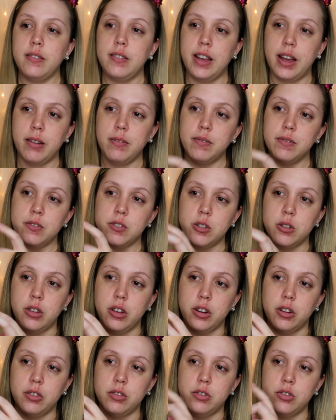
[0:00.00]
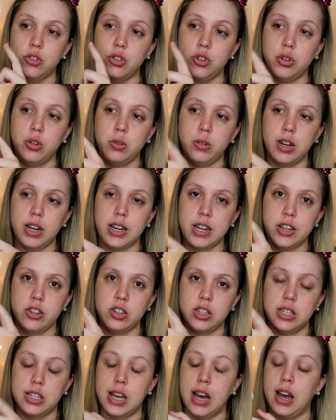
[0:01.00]
Yeah, so they're two on
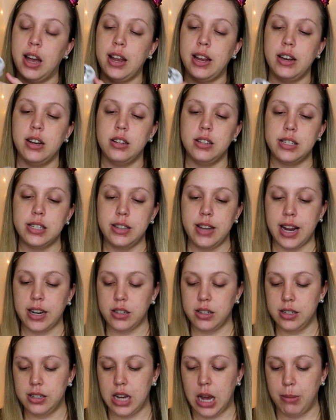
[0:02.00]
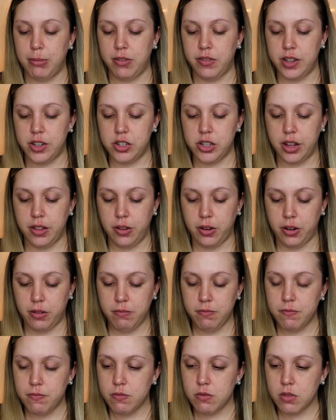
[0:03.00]
each side, stacked on top of each other.